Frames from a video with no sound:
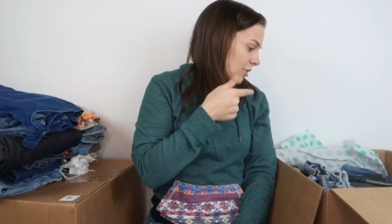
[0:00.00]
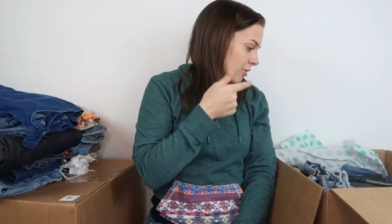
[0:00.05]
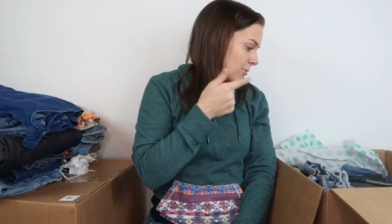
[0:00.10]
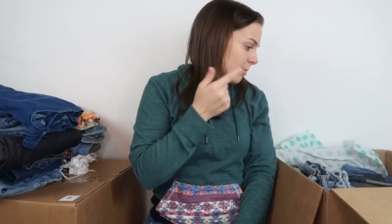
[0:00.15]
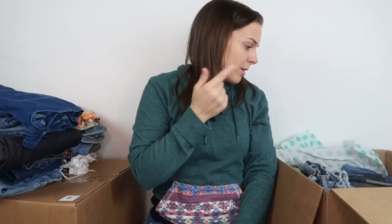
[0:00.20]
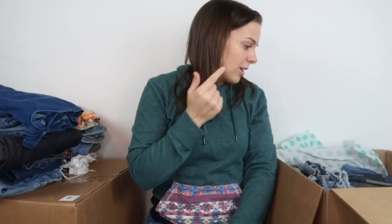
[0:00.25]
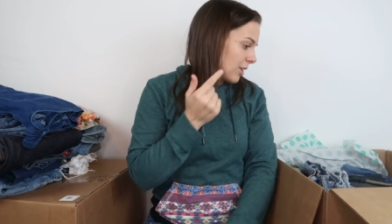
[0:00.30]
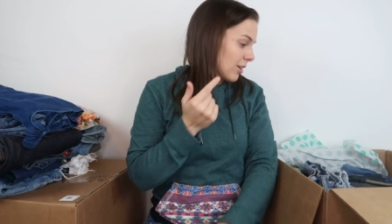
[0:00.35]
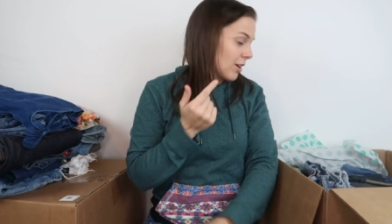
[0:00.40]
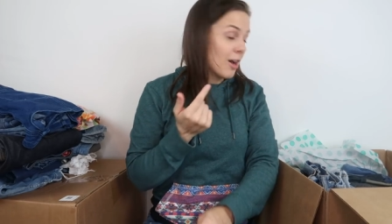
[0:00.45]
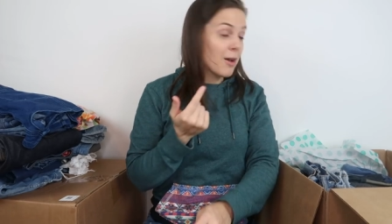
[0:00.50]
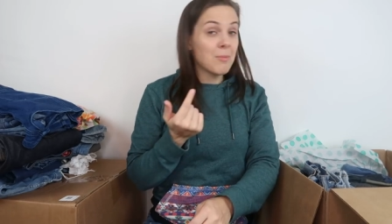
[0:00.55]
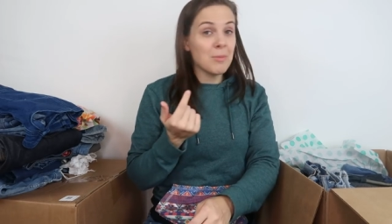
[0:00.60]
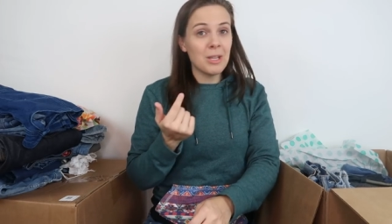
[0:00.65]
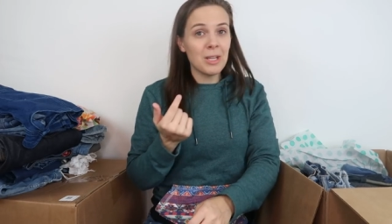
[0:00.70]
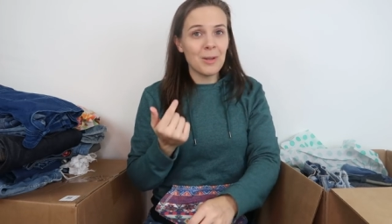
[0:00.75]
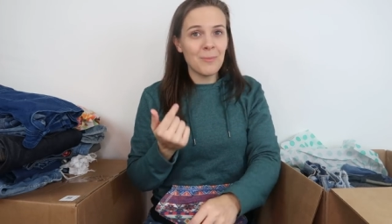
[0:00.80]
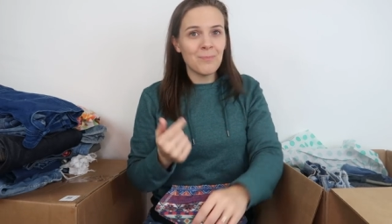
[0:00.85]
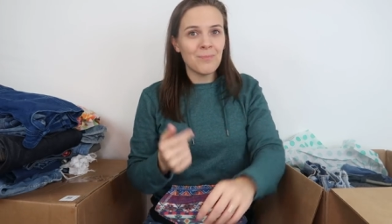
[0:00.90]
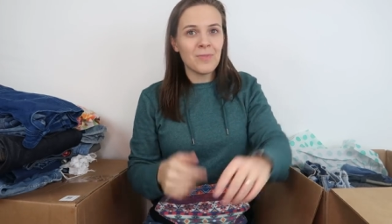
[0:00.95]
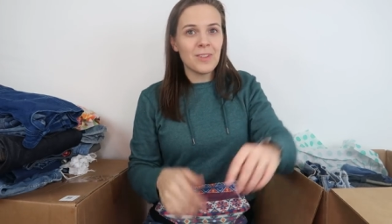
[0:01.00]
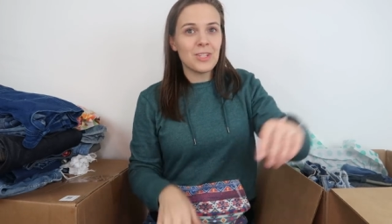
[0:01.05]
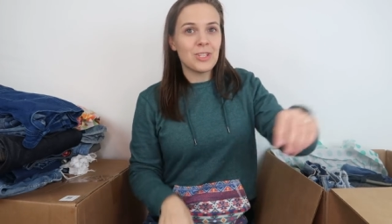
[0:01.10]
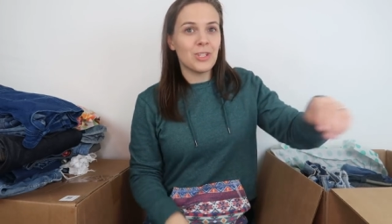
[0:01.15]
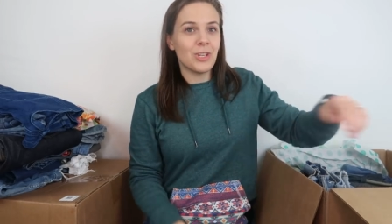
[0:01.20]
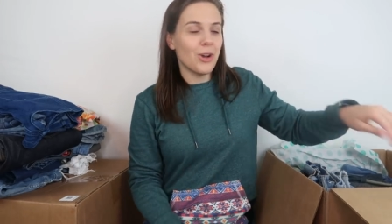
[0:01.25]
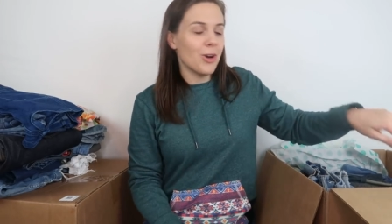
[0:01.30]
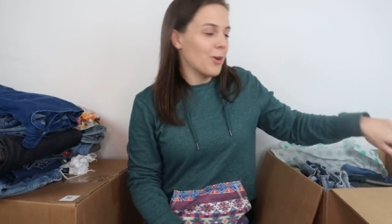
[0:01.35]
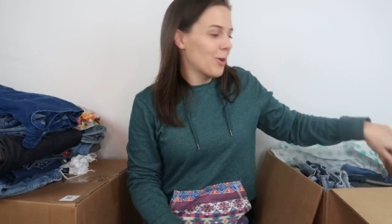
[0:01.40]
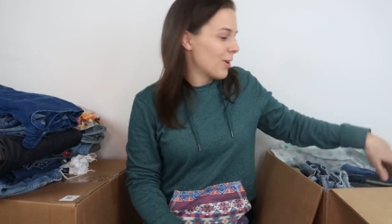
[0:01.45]
another pair coming.
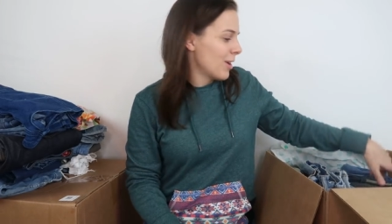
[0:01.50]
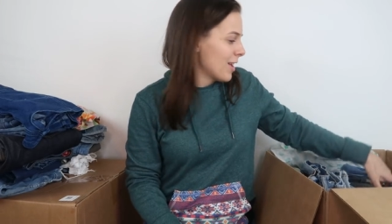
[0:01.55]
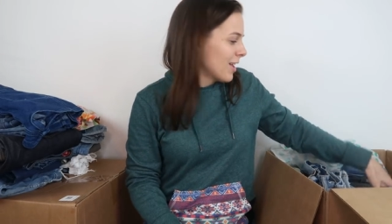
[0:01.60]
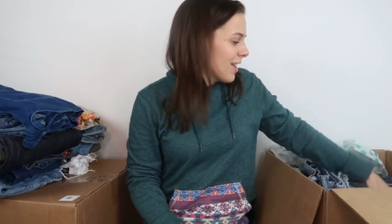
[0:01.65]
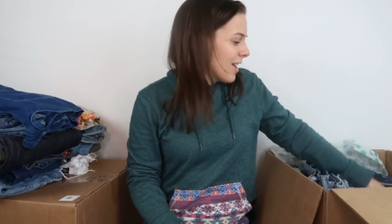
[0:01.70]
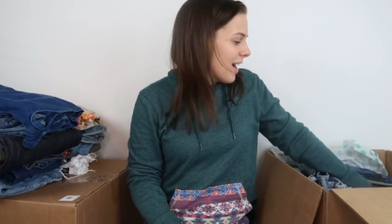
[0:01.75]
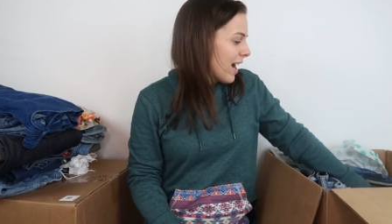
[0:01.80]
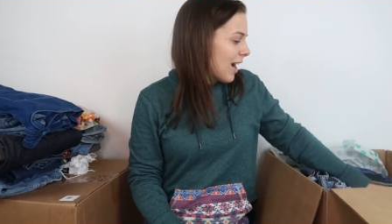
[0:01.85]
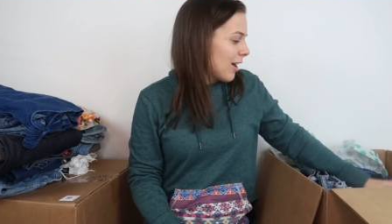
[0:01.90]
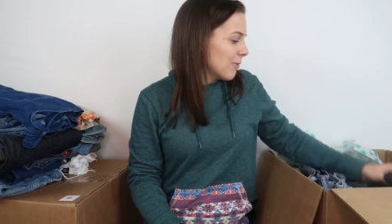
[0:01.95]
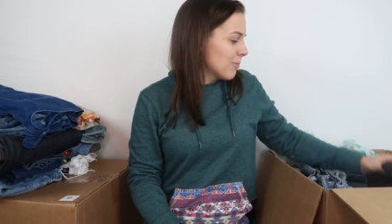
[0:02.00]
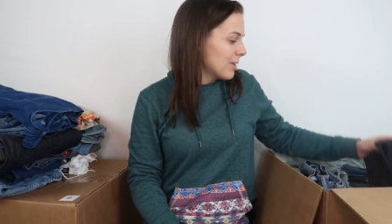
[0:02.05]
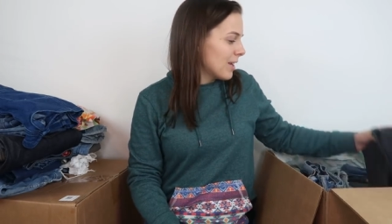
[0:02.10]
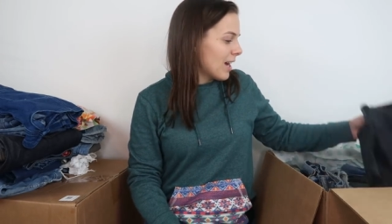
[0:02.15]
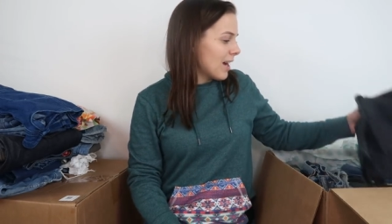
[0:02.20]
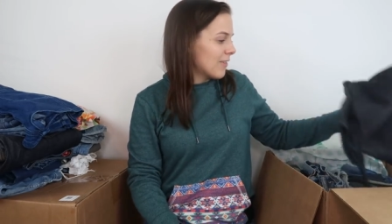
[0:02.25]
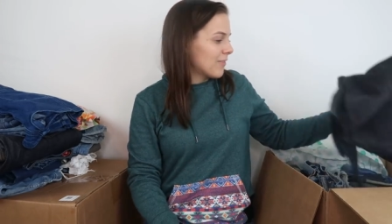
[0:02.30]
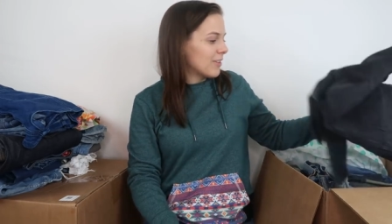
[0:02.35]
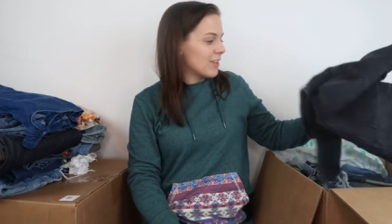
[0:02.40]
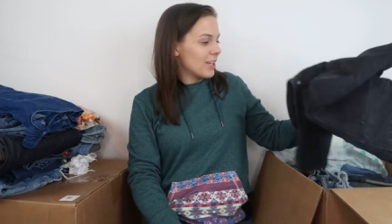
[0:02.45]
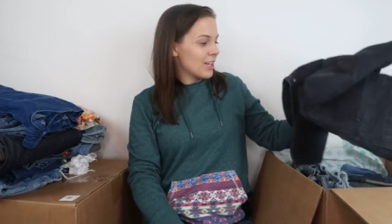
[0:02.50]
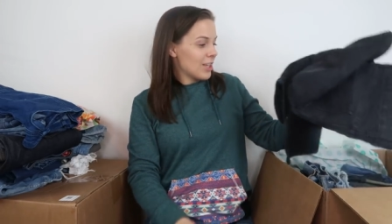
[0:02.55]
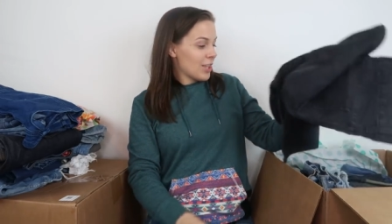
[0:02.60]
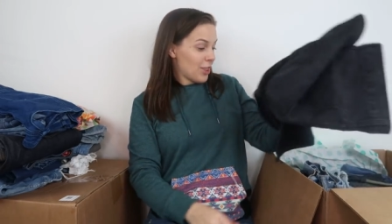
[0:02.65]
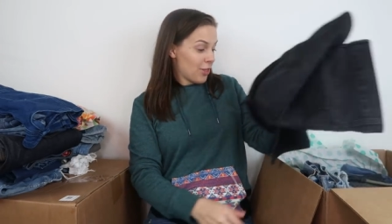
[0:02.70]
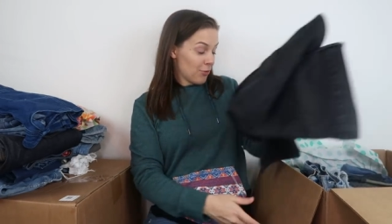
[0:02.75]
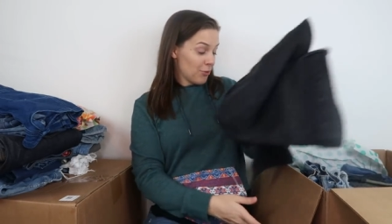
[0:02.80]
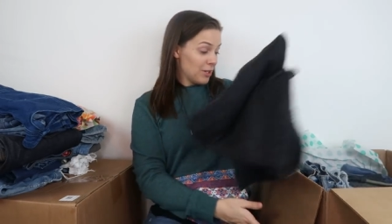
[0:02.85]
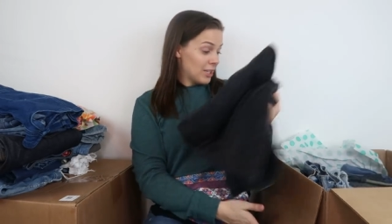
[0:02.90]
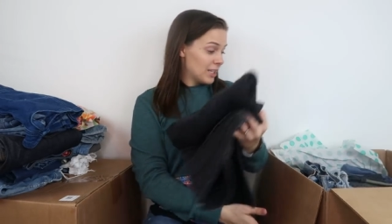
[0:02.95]
So I'll be having
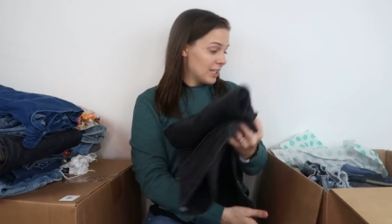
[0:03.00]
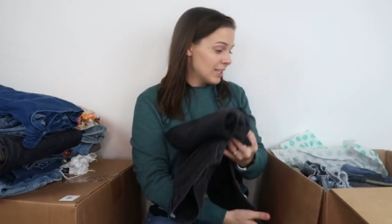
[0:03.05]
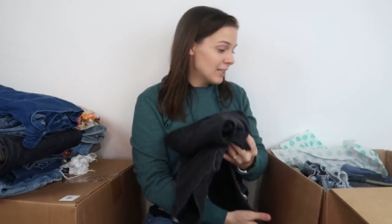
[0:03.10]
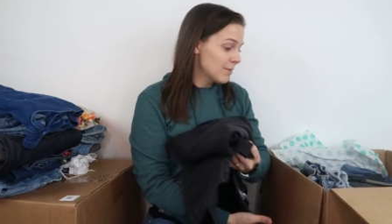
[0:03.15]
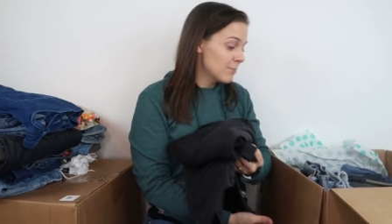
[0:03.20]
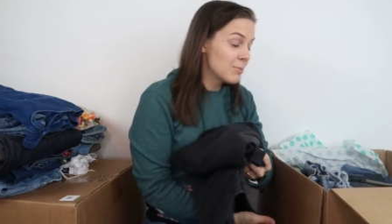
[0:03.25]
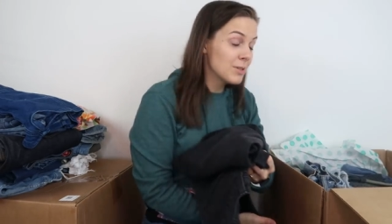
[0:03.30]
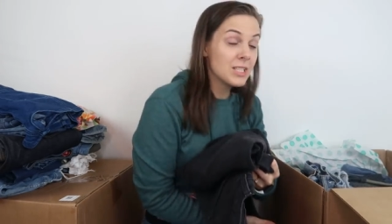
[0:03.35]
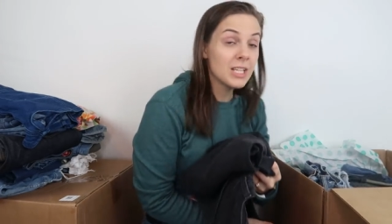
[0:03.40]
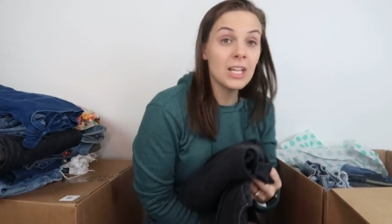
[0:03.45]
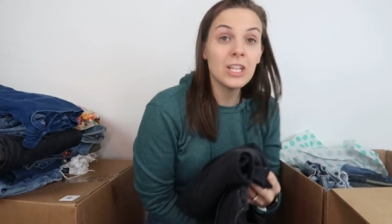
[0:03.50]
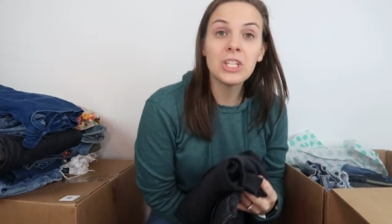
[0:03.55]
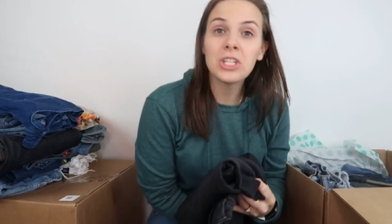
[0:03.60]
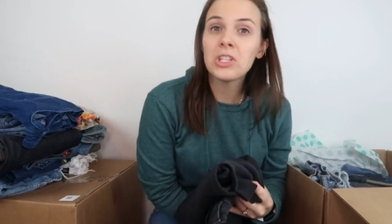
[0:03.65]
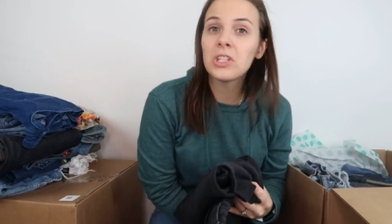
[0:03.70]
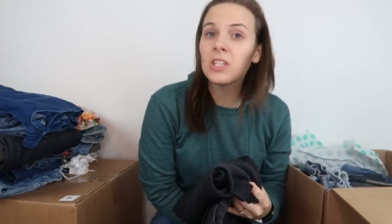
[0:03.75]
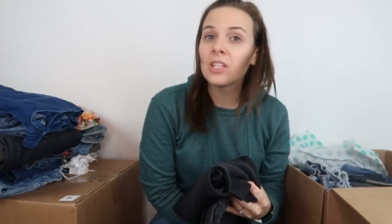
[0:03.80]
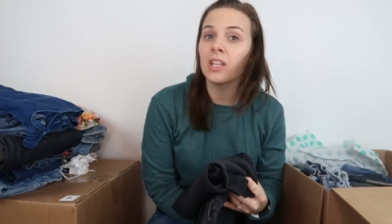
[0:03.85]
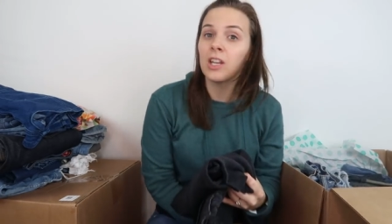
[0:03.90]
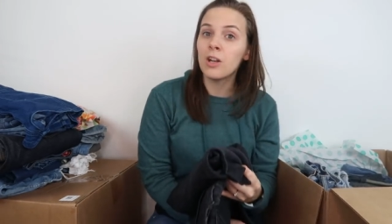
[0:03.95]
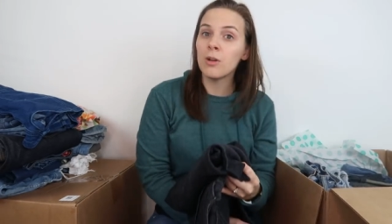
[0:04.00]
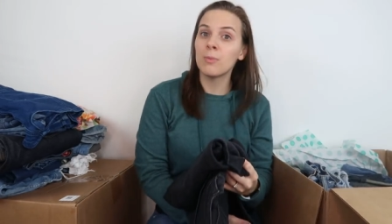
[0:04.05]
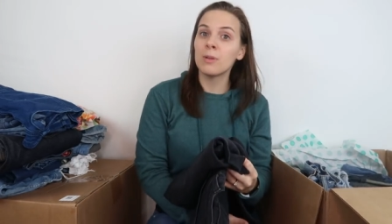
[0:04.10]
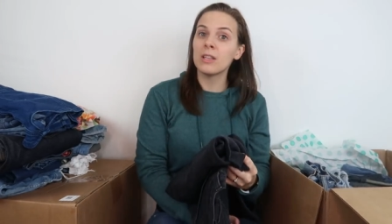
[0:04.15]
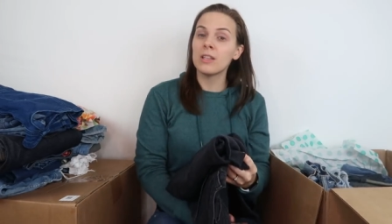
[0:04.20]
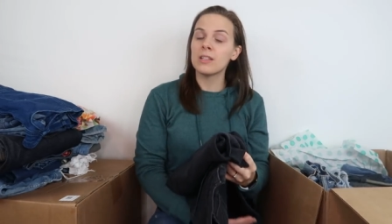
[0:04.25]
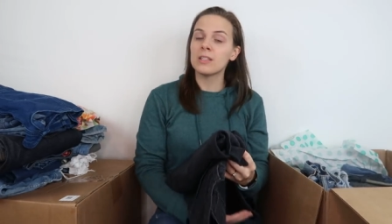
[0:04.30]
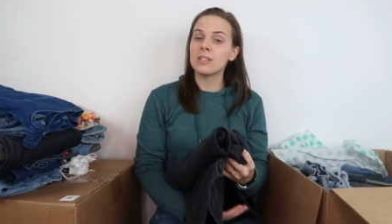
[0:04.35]
three, potentially, that I'll be